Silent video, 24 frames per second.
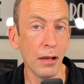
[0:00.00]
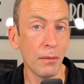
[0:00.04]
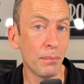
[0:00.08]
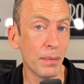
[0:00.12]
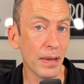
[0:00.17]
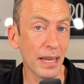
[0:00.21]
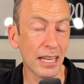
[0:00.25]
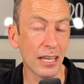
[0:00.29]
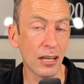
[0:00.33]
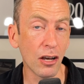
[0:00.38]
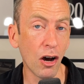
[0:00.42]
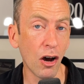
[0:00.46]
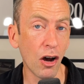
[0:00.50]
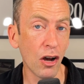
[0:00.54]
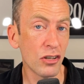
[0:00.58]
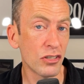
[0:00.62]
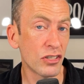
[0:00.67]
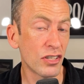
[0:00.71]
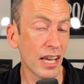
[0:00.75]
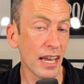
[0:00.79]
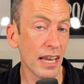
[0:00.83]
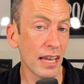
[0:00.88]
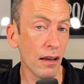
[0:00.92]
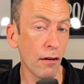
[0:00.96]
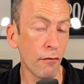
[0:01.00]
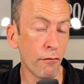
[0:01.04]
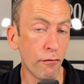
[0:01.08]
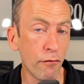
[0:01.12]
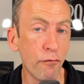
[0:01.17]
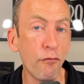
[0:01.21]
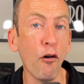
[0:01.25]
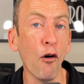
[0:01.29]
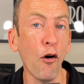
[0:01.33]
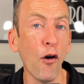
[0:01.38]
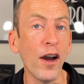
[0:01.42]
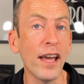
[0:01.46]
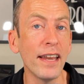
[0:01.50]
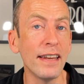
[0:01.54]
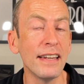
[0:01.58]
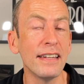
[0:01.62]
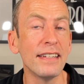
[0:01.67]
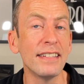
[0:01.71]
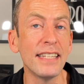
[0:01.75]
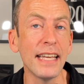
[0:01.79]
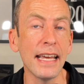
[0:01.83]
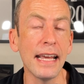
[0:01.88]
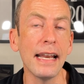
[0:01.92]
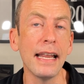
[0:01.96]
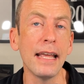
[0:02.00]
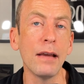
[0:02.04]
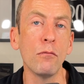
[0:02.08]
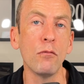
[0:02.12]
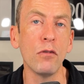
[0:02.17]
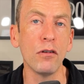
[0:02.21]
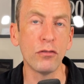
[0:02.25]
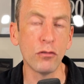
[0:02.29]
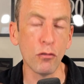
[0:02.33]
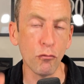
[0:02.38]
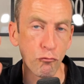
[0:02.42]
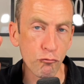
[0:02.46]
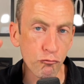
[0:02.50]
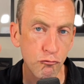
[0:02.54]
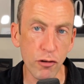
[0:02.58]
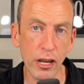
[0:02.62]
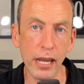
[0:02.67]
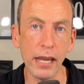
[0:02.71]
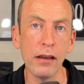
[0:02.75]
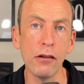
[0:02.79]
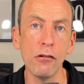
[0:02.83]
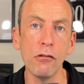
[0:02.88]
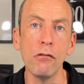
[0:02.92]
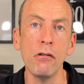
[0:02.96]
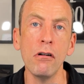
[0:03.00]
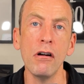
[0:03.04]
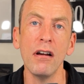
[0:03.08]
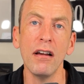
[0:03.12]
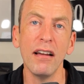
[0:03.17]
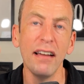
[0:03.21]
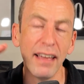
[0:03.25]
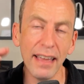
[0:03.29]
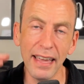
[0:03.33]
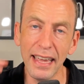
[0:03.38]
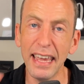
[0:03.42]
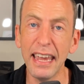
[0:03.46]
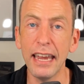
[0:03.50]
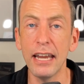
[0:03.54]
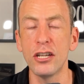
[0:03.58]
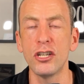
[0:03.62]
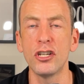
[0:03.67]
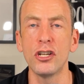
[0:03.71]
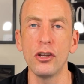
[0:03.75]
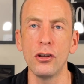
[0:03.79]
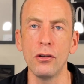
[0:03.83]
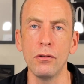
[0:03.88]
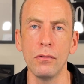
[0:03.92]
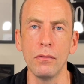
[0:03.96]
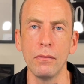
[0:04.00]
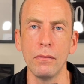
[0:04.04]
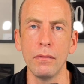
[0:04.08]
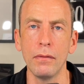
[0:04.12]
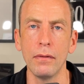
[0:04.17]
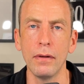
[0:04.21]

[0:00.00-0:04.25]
because they avoided dealing with the real issue.